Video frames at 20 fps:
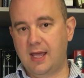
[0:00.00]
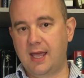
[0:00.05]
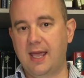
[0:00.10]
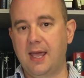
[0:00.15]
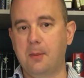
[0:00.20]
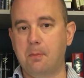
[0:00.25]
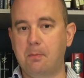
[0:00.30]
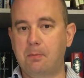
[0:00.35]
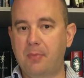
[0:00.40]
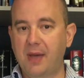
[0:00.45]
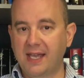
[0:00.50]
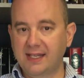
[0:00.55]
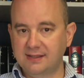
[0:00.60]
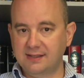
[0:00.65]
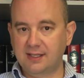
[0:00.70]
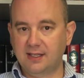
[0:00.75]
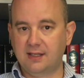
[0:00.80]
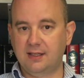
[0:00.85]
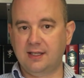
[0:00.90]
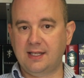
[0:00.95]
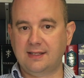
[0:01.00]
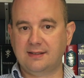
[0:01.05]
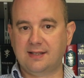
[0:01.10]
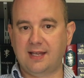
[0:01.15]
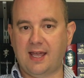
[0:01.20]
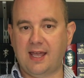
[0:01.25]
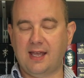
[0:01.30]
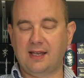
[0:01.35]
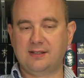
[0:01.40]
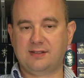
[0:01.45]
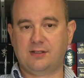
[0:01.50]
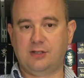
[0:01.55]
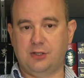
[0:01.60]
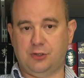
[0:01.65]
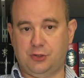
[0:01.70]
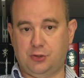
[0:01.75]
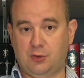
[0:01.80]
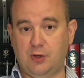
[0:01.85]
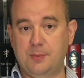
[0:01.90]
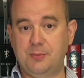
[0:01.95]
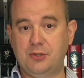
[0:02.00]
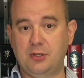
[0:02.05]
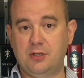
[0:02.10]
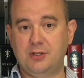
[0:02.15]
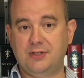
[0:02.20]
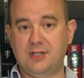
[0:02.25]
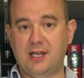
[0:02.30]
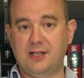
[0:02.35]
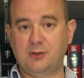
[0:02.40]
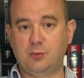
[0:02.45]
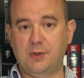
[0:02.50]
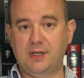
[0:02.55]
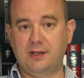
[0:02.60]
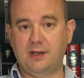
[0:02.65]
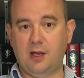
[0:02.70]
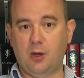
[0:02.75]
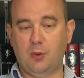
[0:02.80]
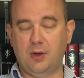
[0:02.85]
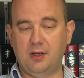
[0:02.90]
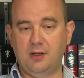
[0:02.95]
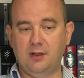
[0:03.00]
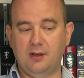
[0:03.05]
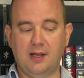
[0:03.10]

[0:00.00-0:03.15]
It basically takes the scriptures as we know it,